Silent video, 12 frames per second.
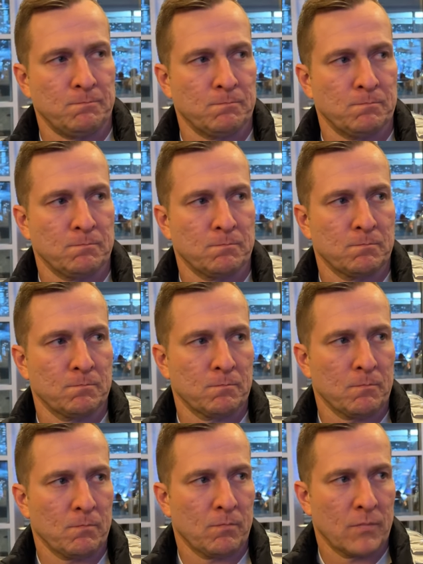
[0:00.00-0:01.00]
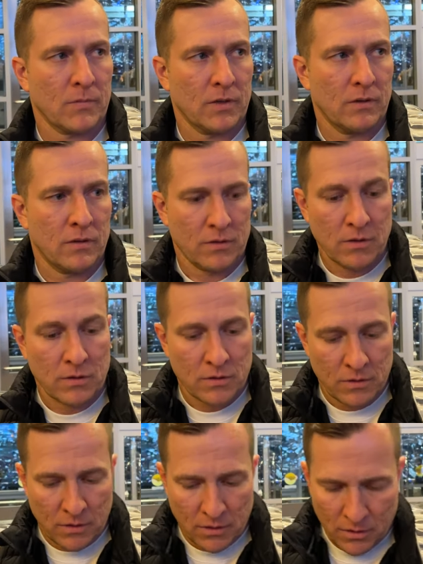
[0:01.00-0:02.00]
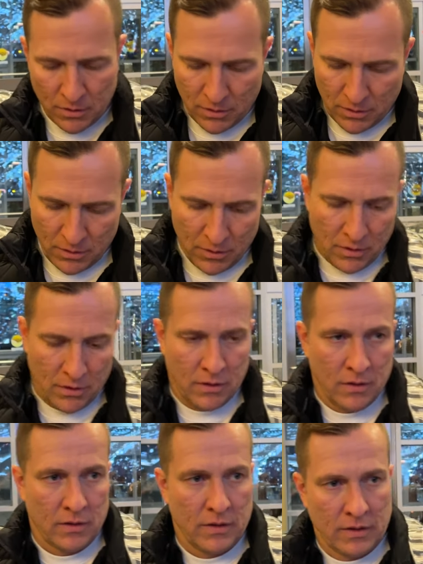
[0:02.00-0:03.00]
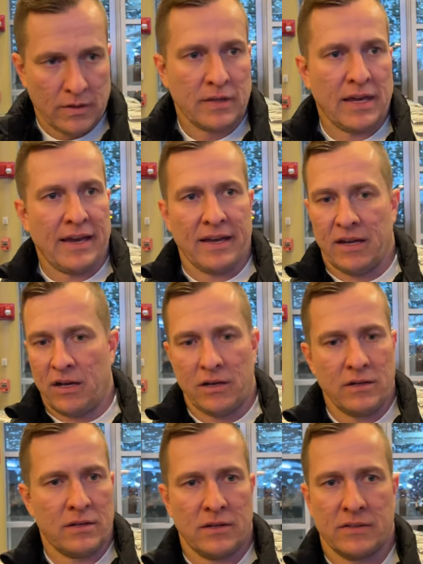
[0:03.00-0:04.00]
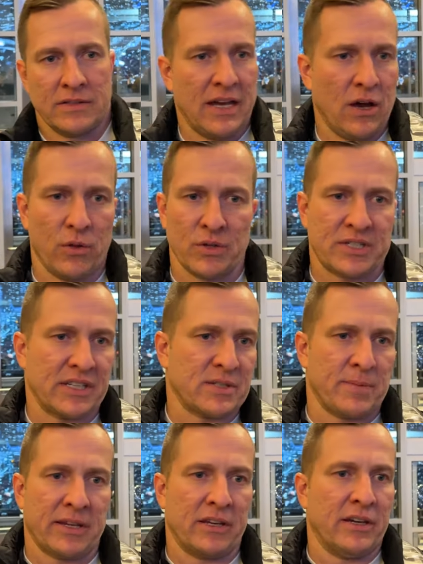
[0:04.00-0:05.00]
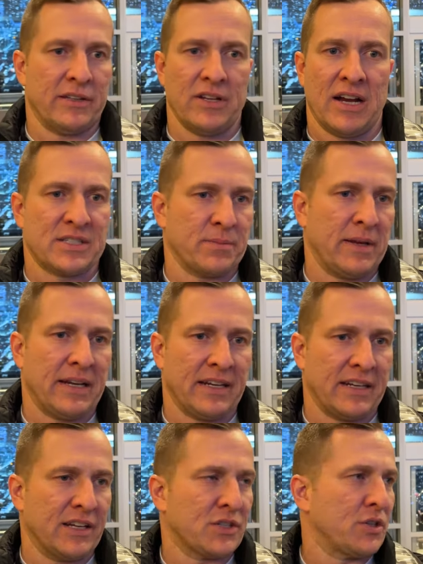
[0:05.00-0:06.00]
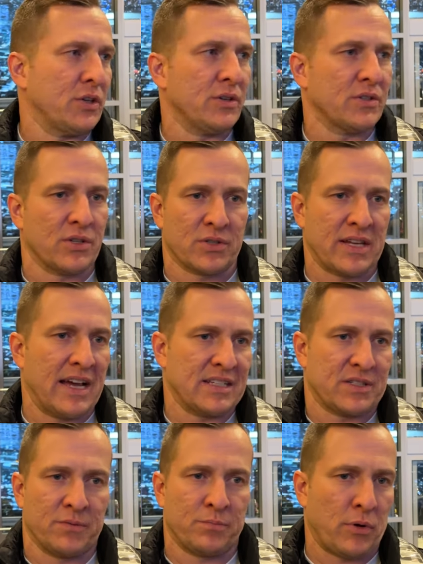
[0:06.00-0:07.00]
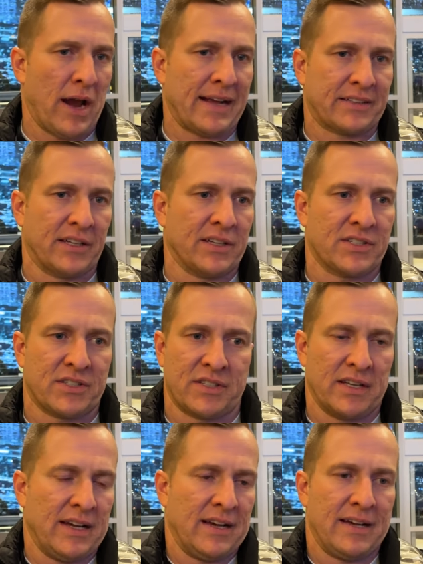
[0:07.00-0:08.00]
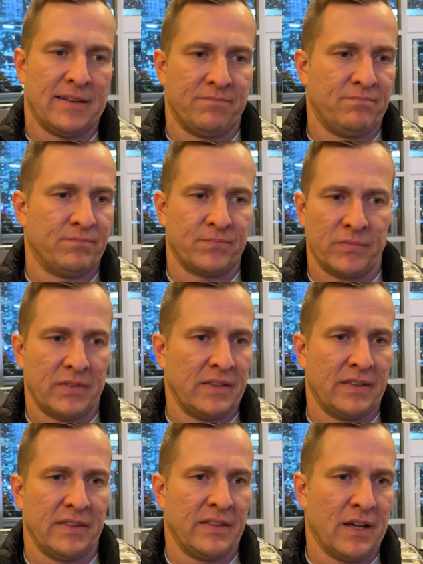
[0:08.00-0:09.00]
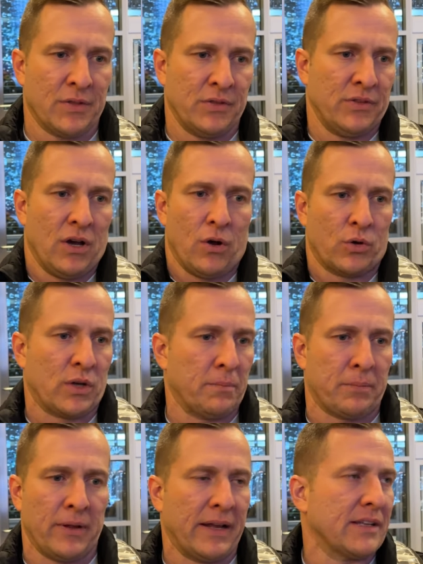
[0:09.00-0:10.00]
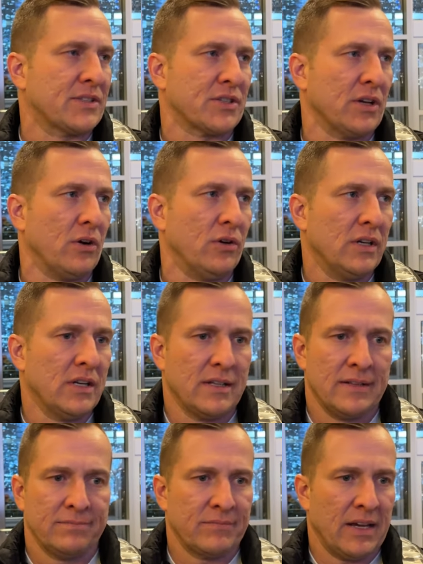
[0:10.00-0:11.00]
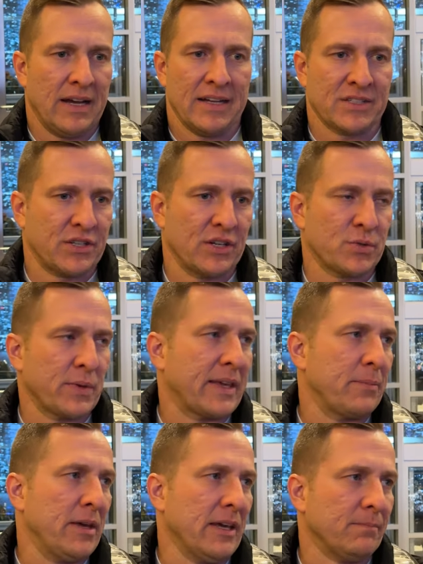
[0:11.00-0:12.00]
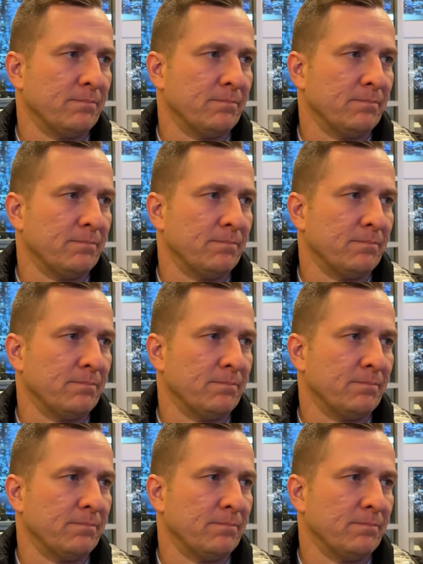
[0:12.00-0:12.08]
That's health wise, I guess specifically Tamin's shoulder. Yeah. Yeah, all those things have been good. There hasn't been any issues. Those guys have practiced, uh, not, no complaints, so uh, as good as we can be.